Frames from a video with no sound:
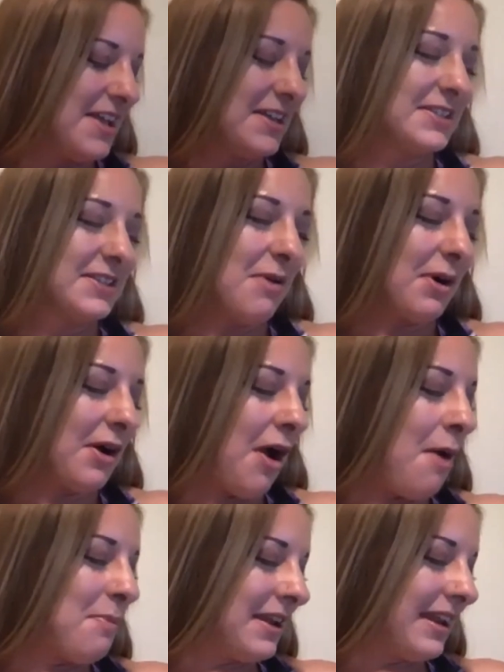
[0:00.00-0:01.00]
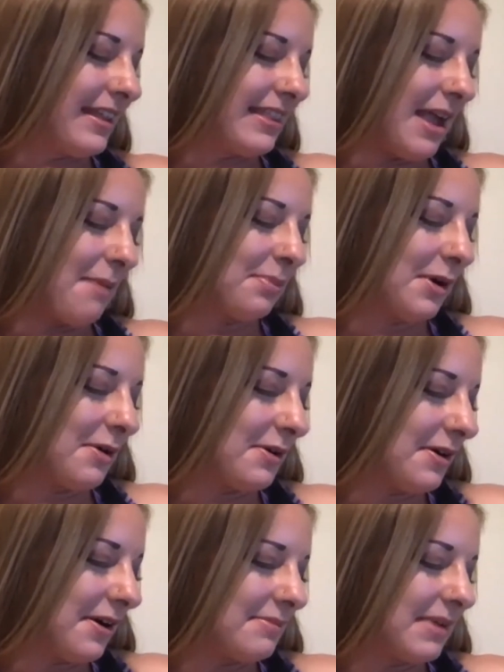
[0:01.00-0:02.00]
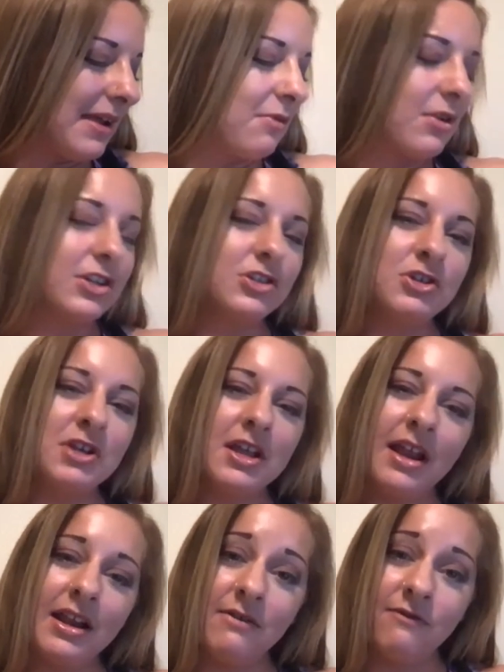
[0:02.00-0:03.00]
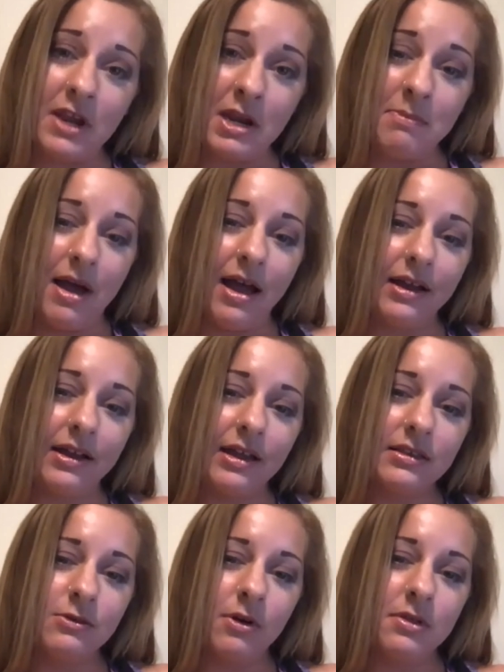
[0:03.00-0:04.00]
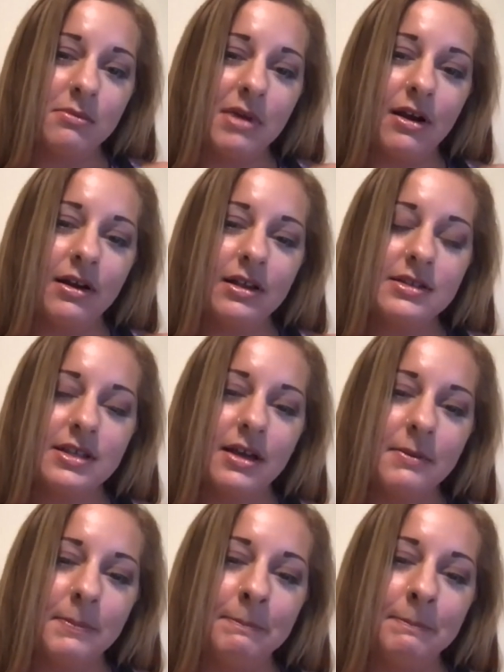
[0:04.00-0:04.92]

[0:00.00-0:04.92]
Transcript: So we're hoping to get that pro card, man. Did you get any feedback at North Americans yet?